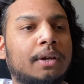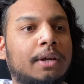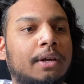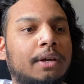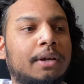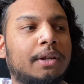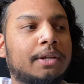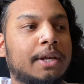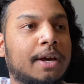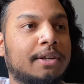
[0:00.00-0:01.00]
And
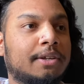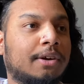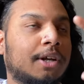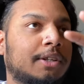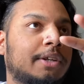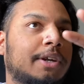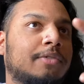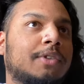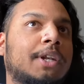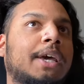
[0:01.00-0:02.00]
yeah, oddly
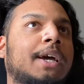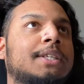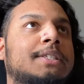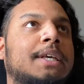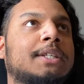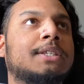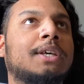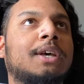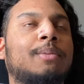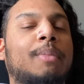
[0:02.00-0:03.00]
enough, the day I set
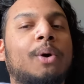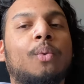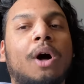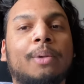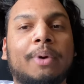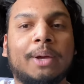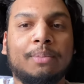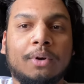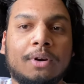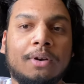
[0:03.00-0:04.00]
my
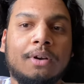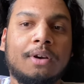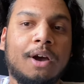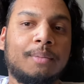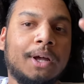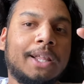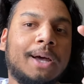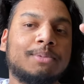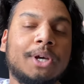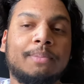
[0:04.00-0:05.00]
wallpaper on my
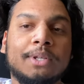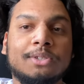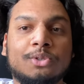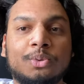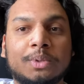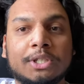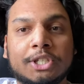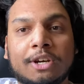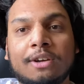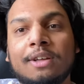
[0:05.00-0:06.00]
laptop as a
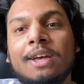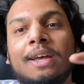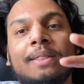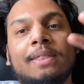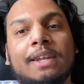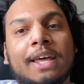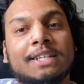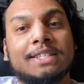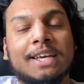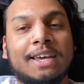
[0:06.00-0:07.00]
Superleggera, the
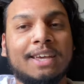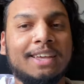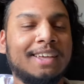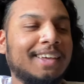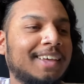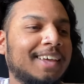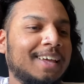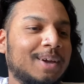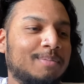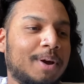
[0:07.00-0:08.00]
next day,
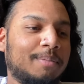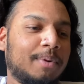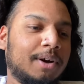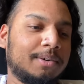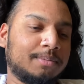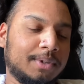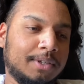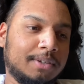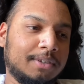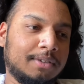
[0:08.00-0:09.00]
my mom
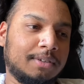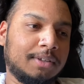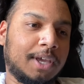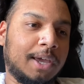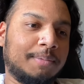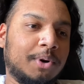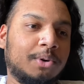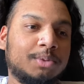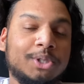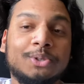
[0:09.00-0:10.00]
came
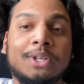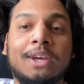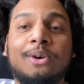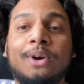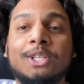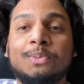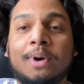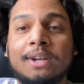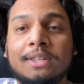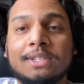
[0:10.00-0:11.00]
home. She was like, oh, I
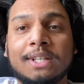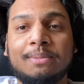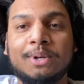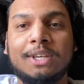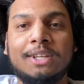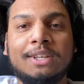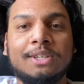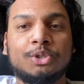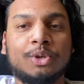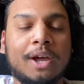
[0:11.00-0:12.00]
spotted this Lamborghini
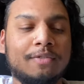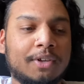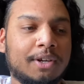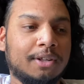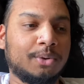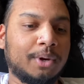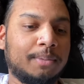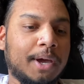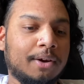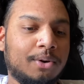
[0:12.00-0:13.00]
in traffic on the way
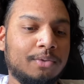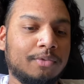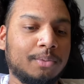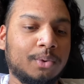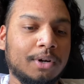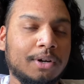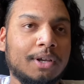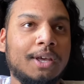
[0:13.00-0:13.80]
back home from work.